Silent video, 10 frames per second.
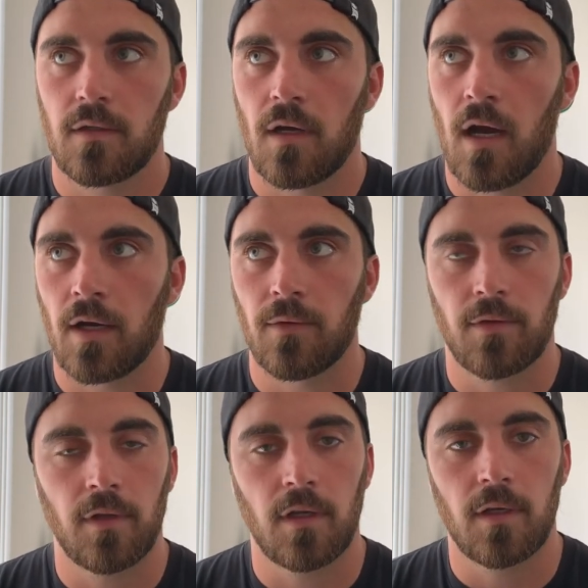I don't
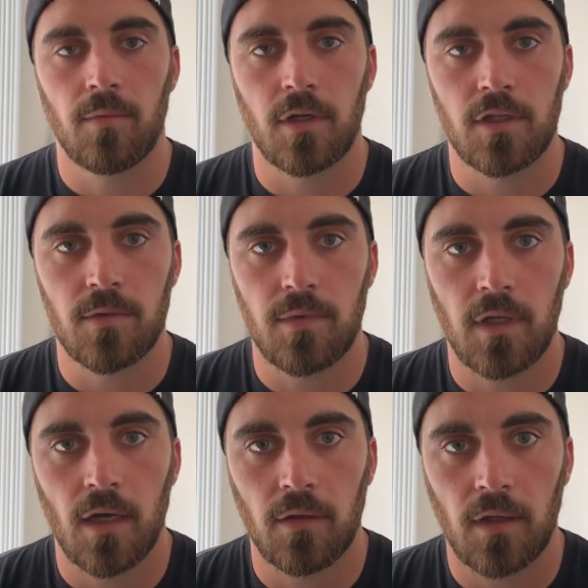think anybody should be
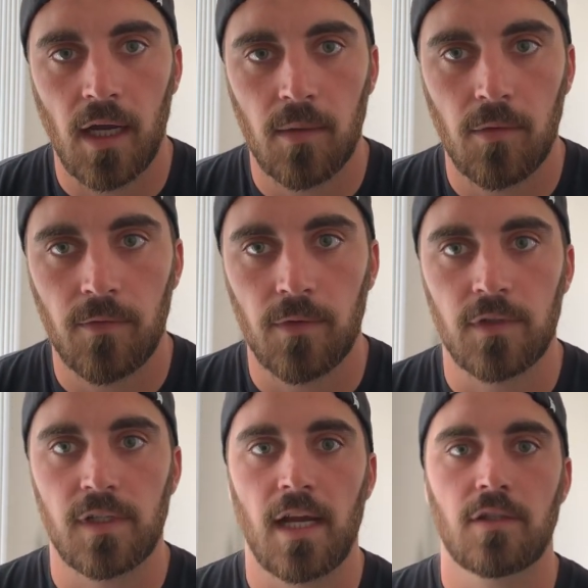held liable for
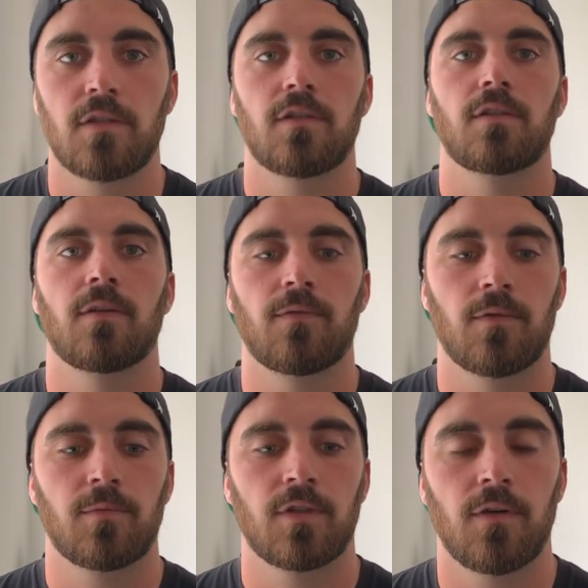his actions except for
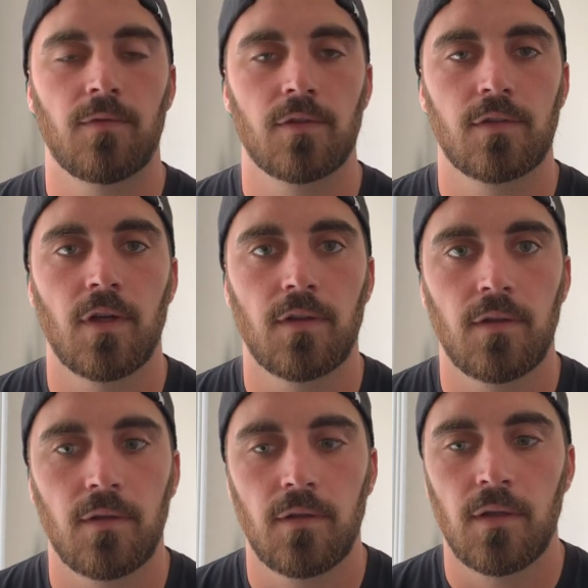himself. There's
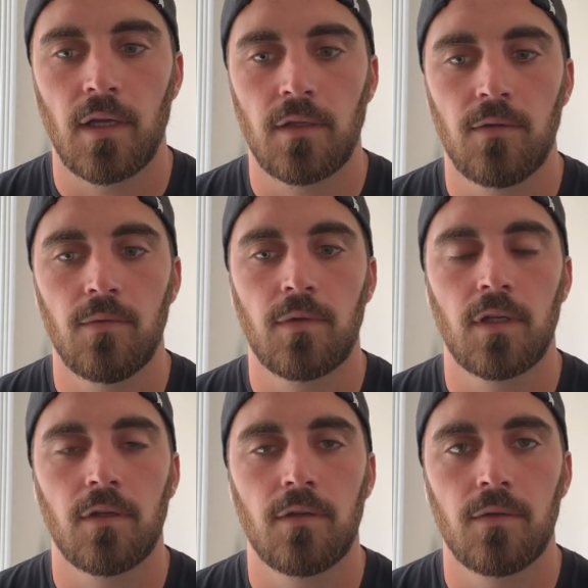nothing that you
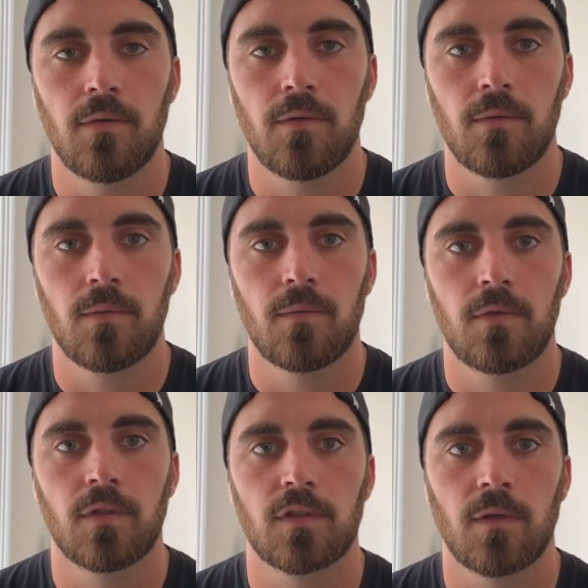can do
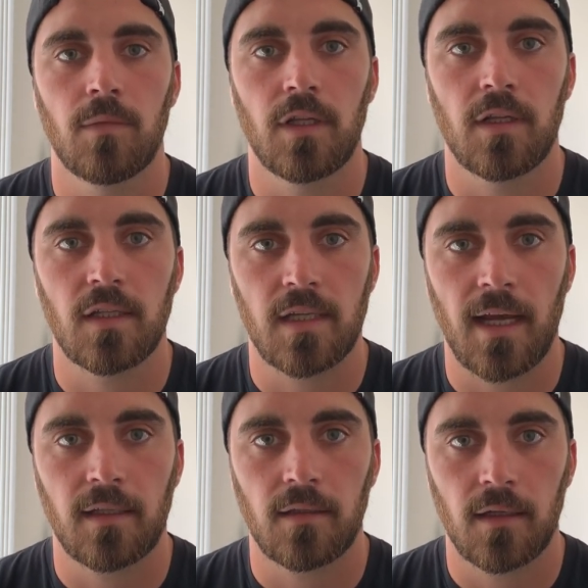to somebody that's
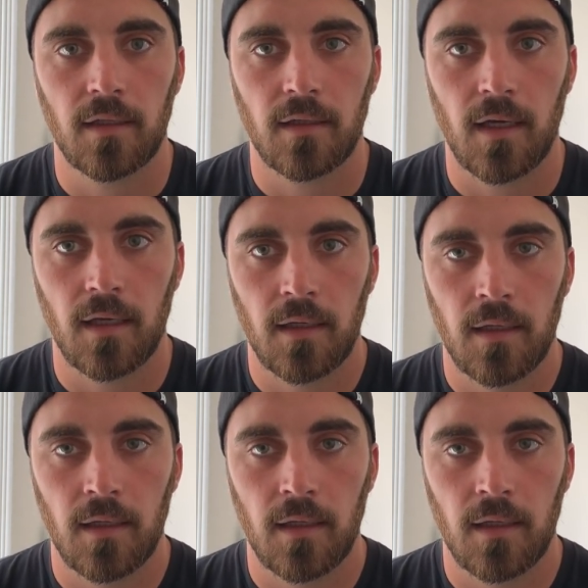acting like that